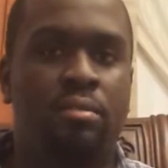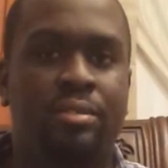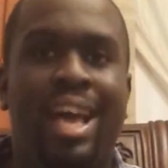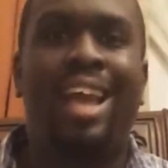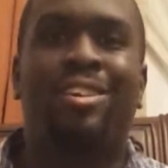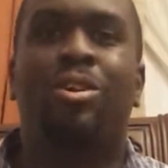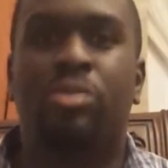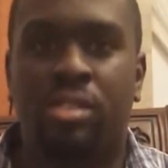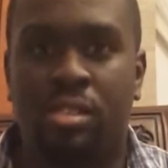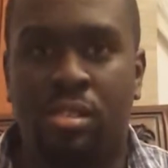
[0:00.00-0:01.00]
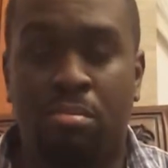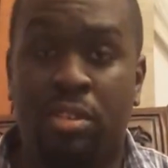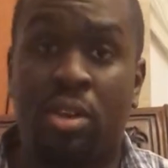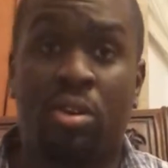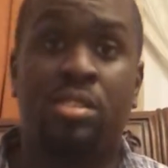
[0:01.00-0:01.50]
diagnosis,
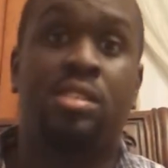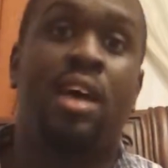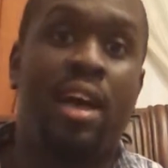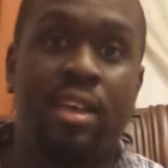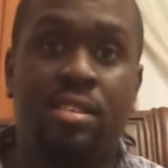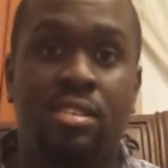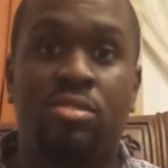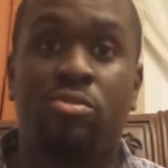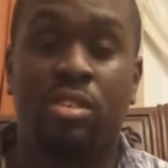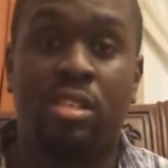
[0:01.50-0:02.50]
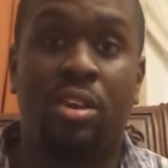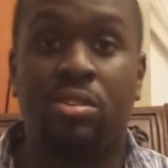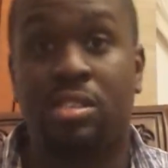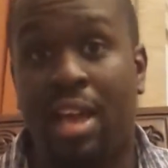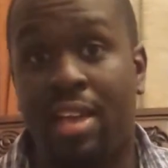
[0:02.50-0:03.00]
but there are signs and
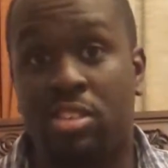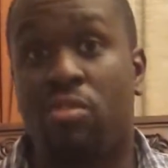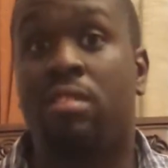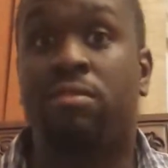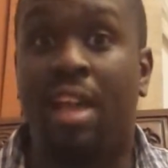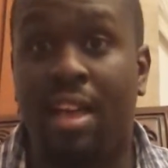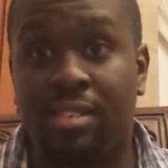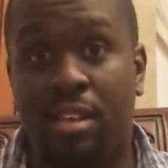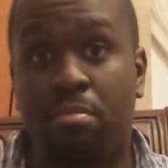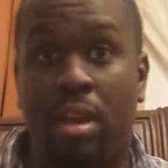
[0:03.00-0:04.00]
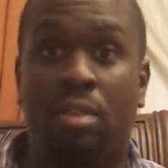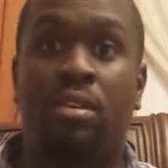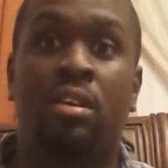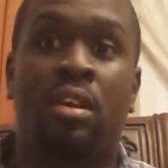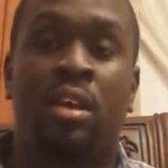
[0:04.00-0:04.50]
red flags that a
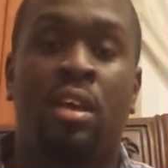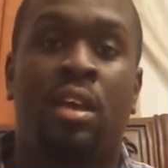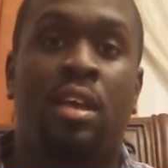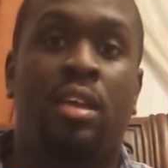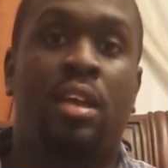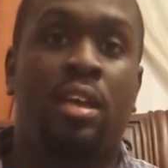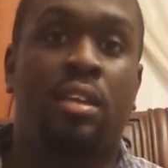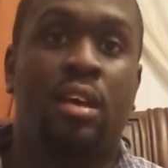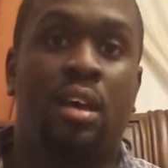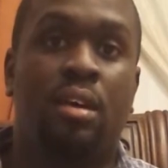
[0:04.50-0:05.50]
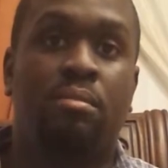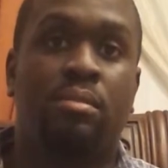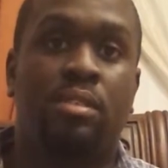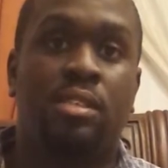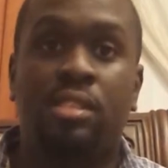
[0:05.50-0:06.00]
parent can
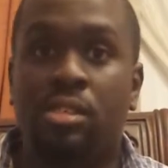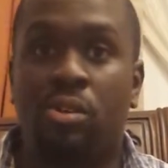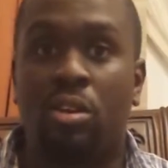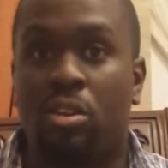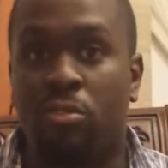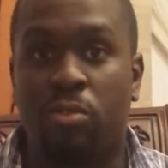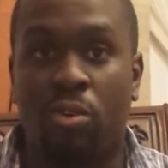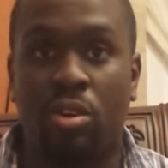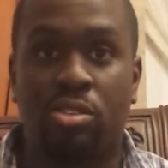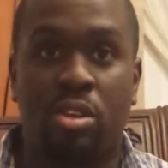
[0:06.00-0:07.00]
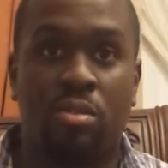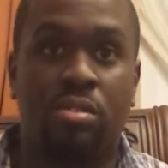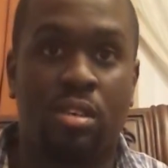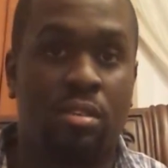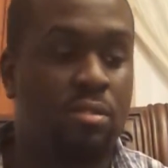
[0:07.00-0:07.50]
see or look for in
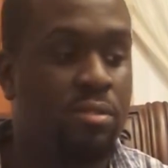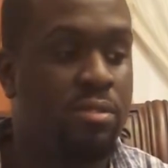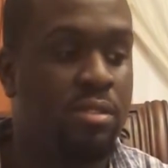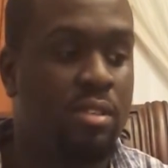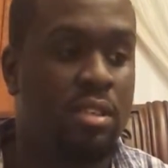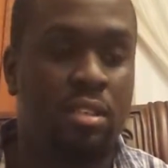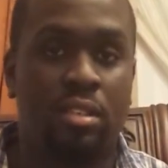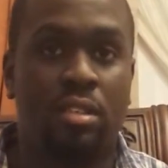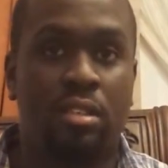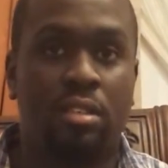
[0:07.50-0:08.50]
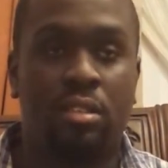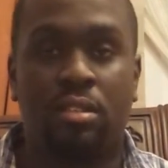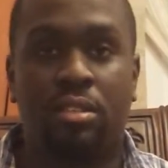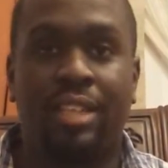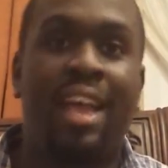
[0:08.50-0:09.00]
terms of
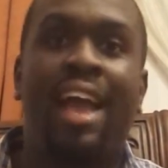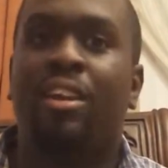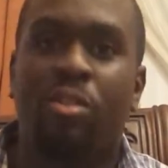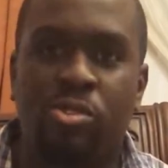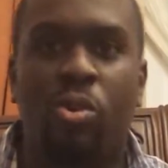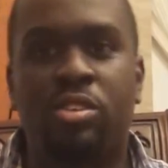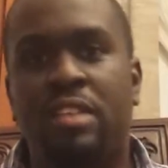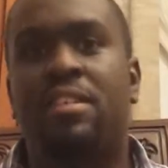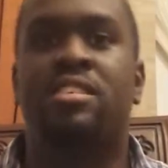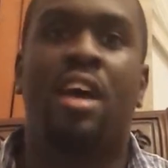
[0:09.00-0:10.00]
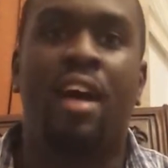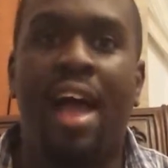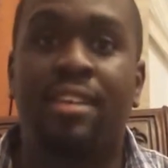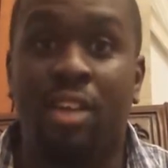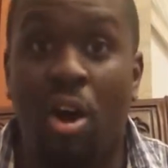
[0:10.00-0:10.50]
the diagnosis or seeing if their child
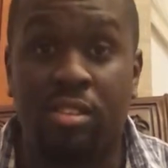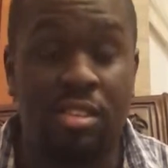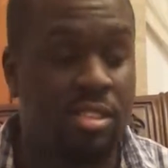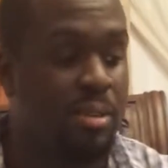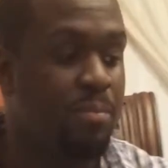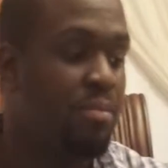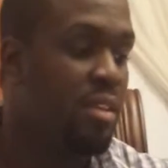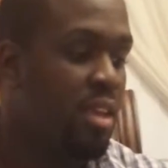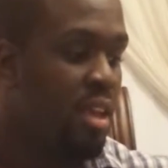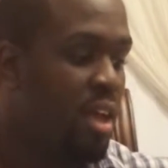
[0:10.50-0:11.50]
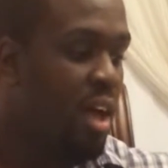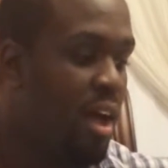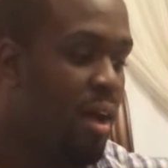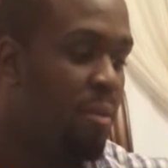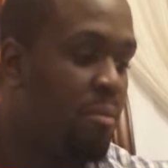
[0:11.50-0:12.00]
has autism.
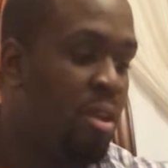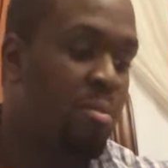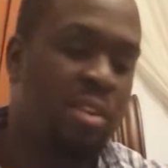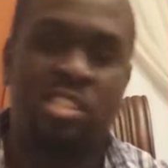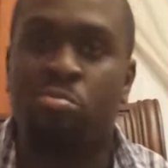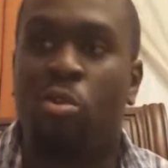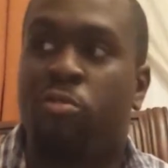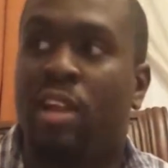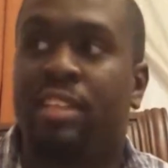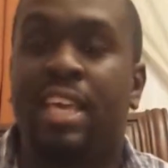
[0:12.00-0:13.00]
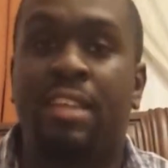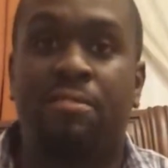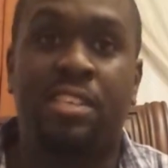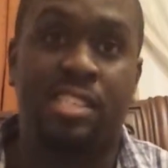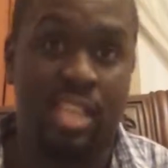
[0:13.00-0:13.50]
But this is more for like the
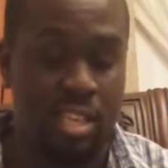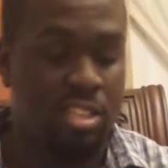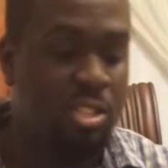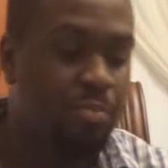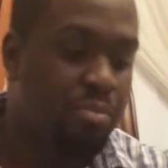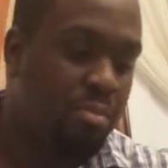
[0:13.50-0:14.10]
infant stage.